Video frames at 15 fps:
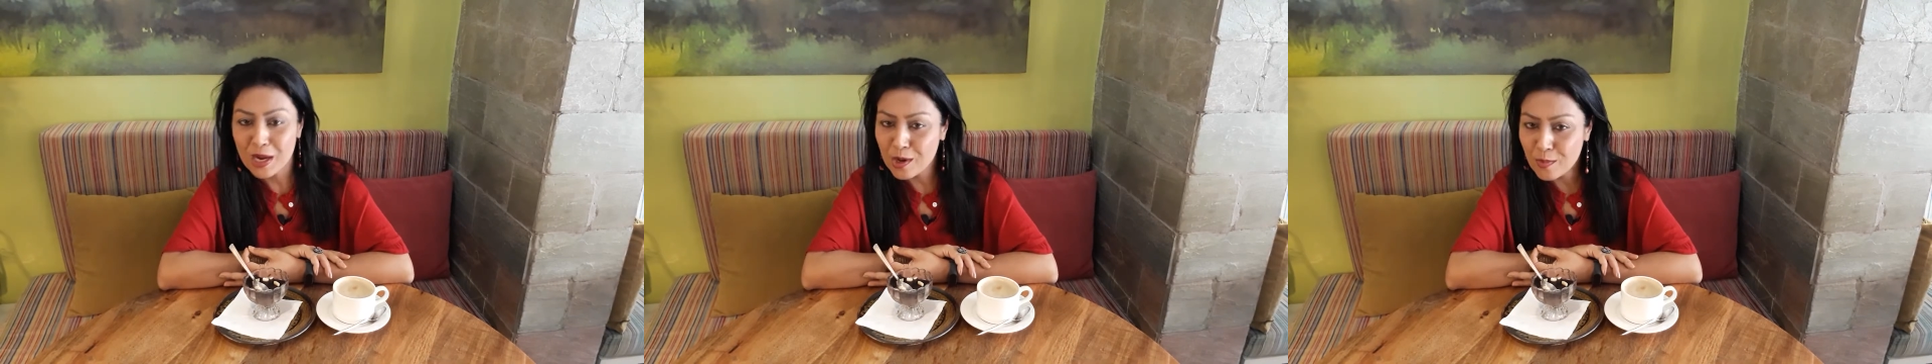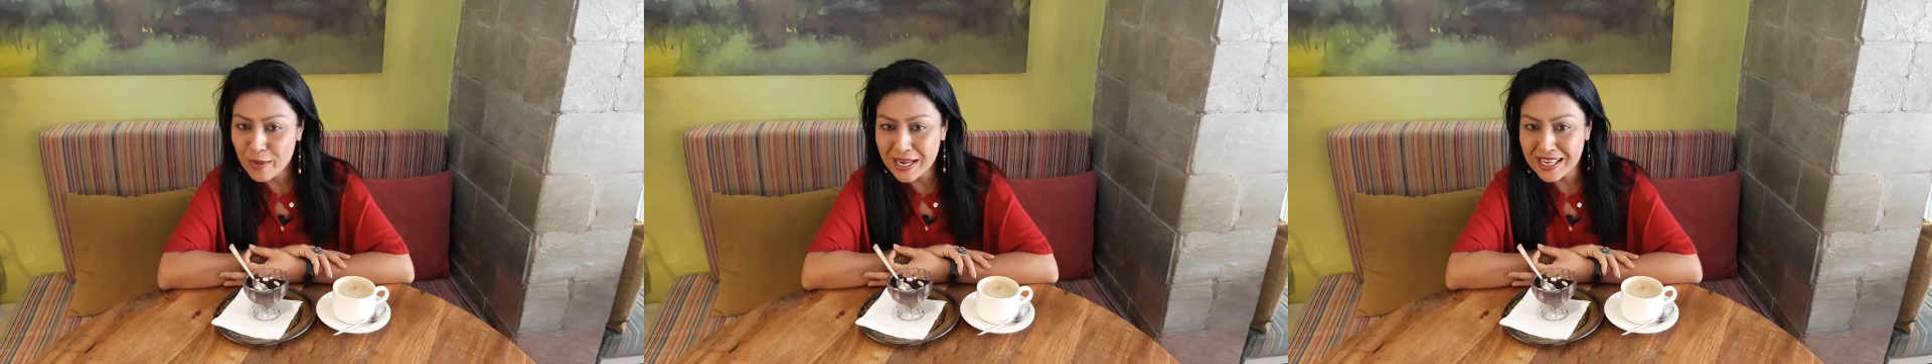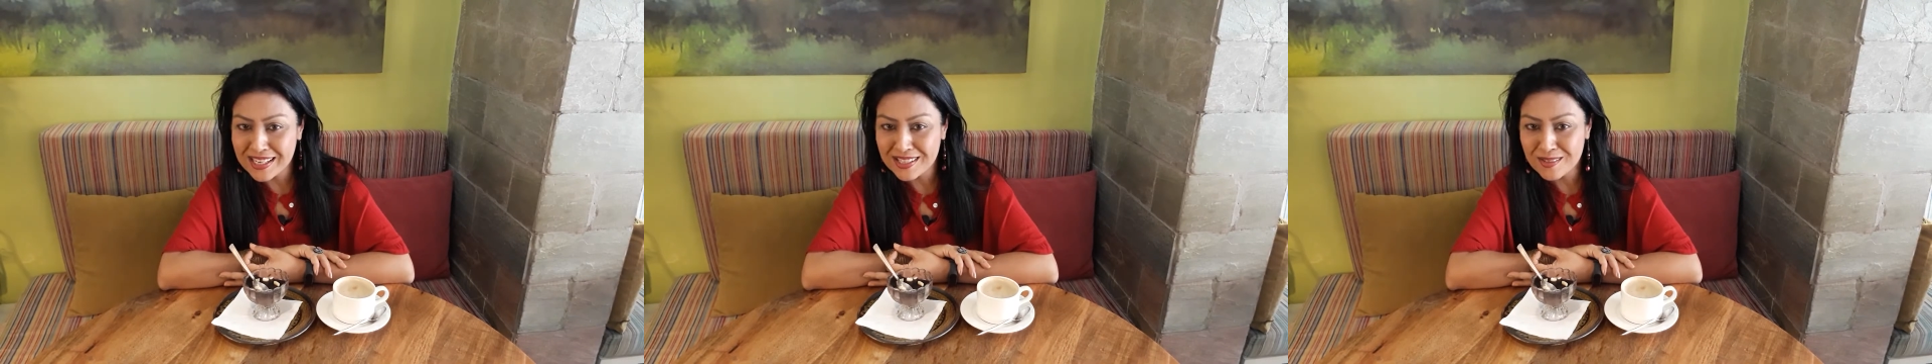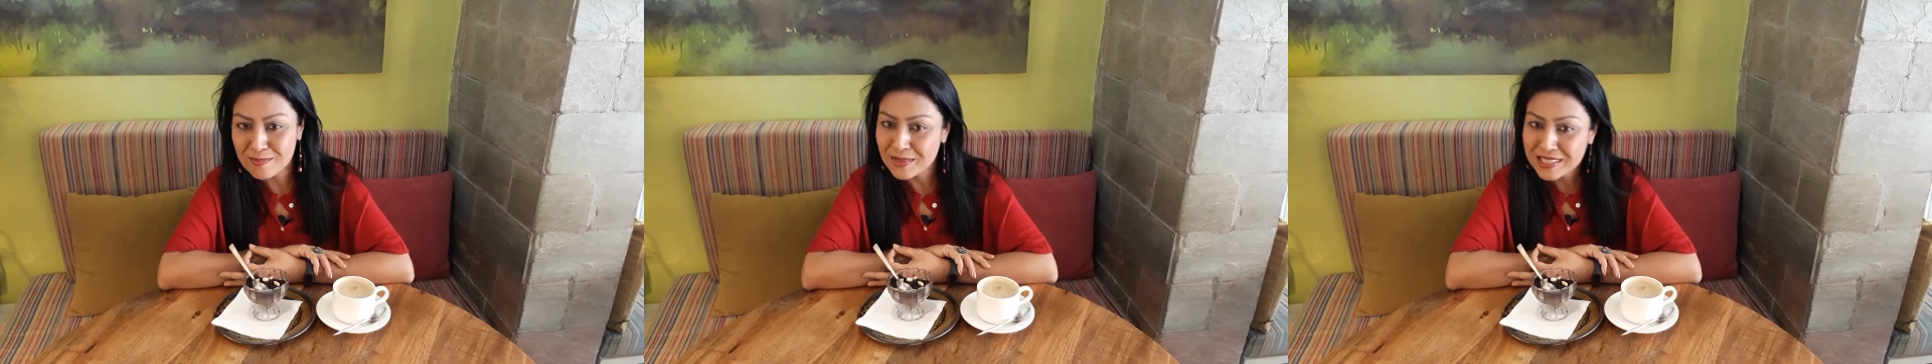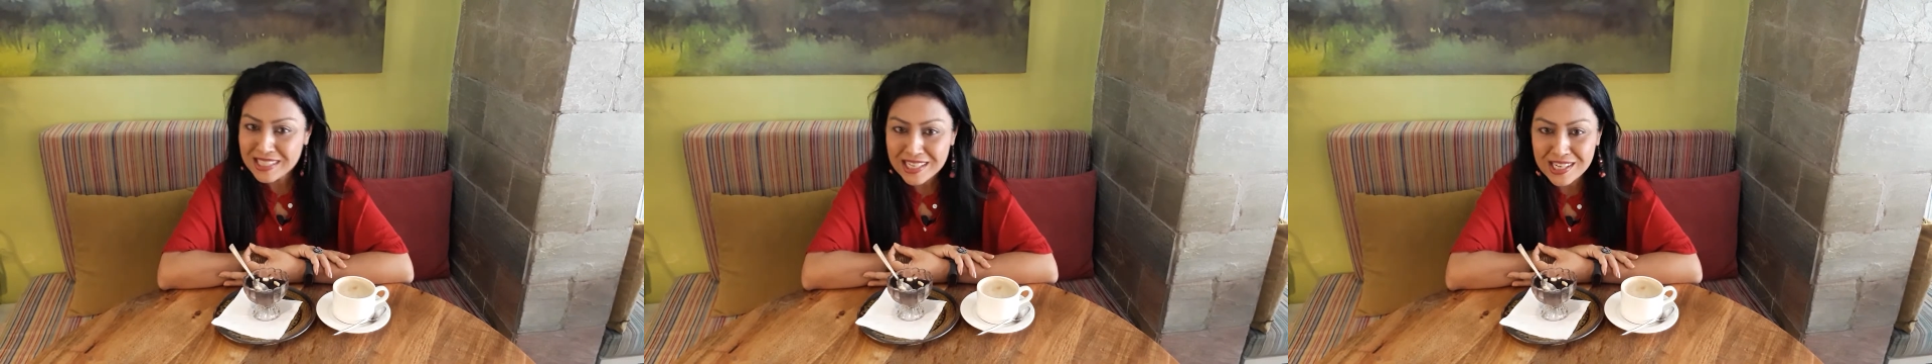quick
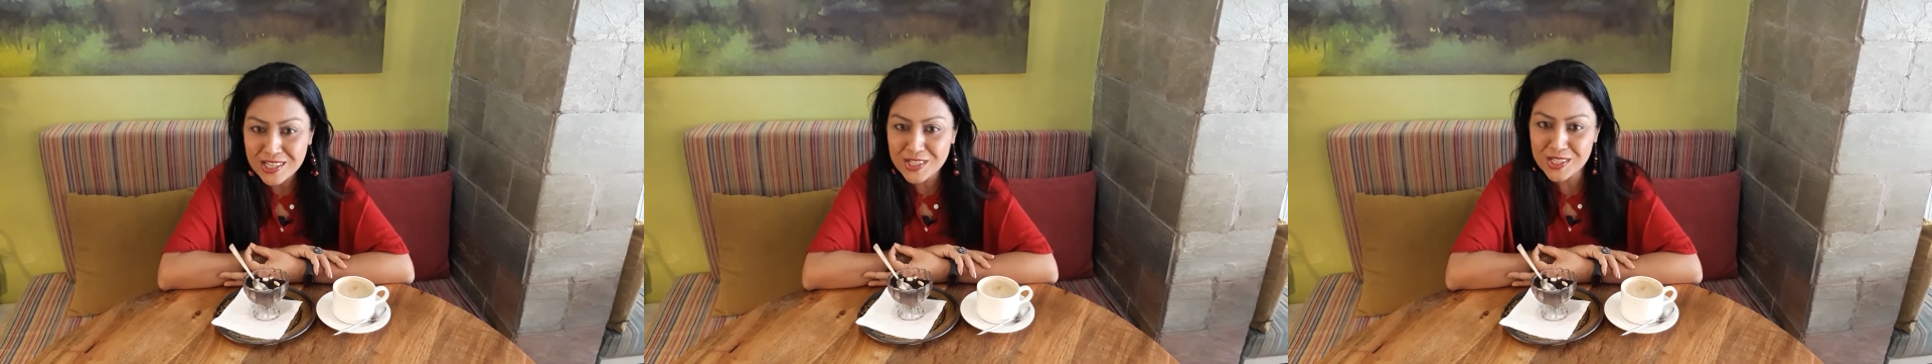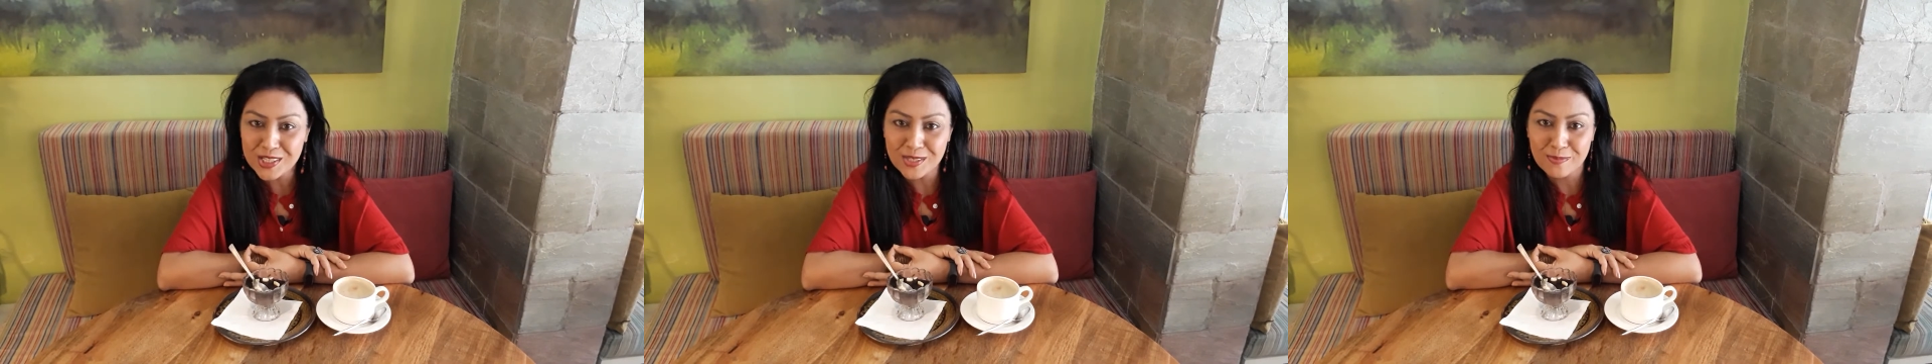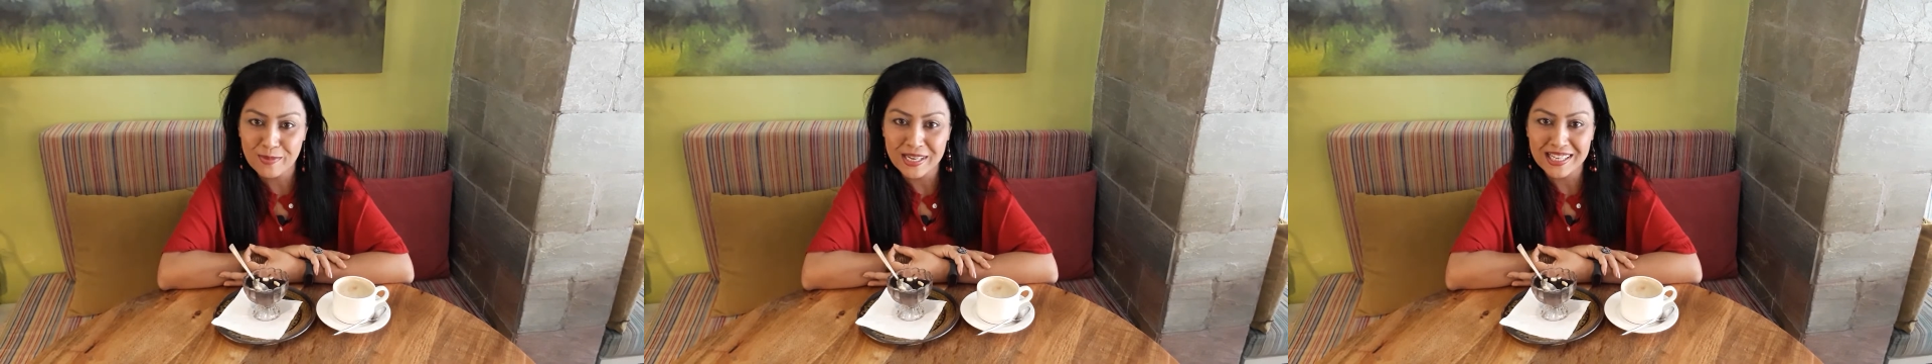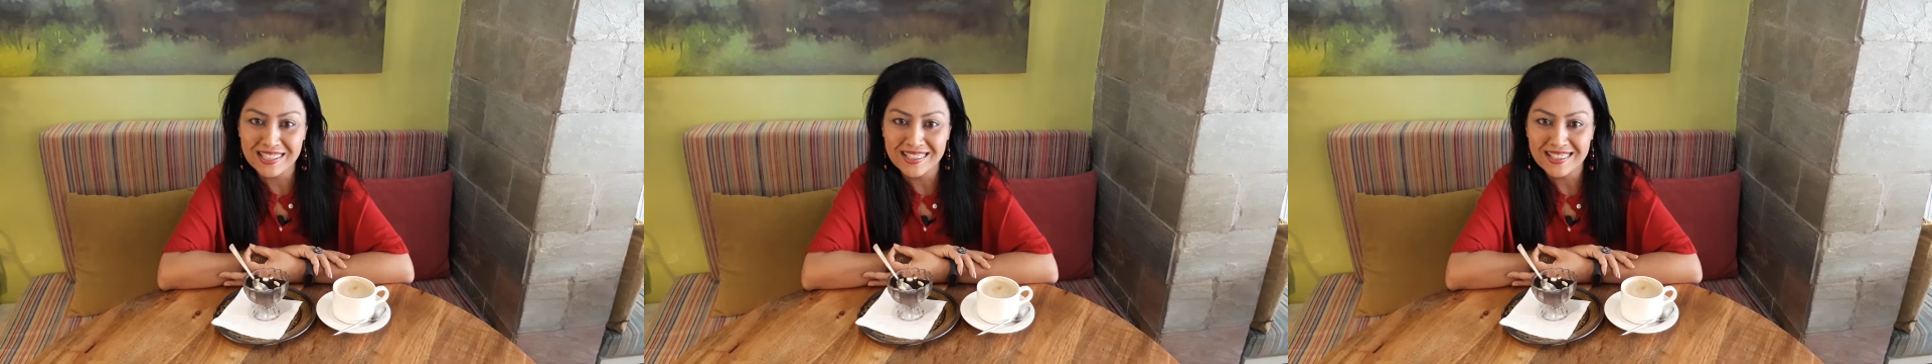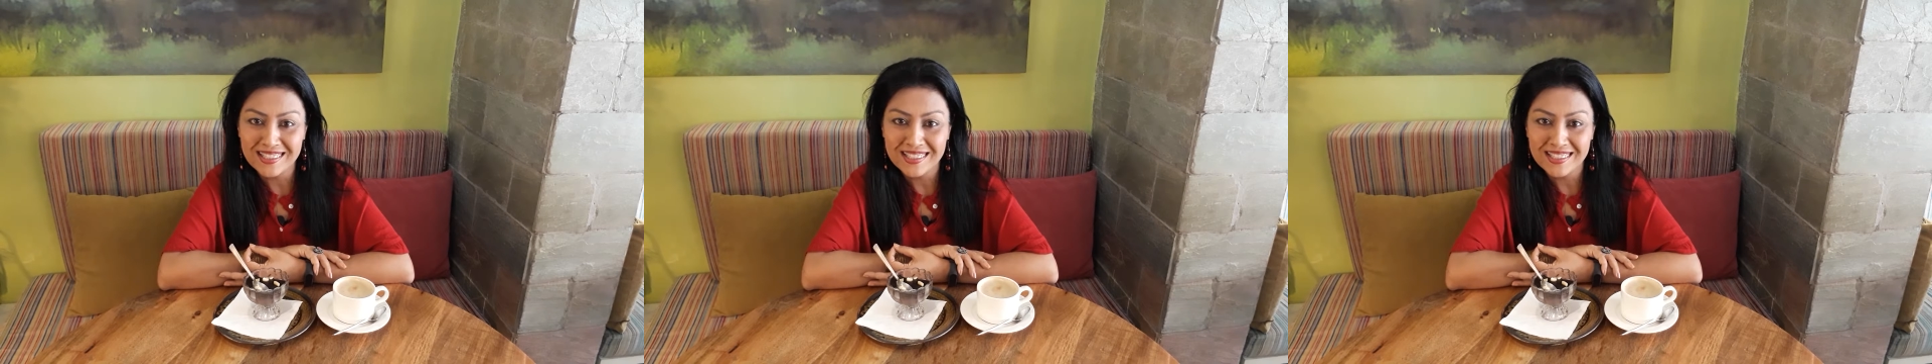but delicious meal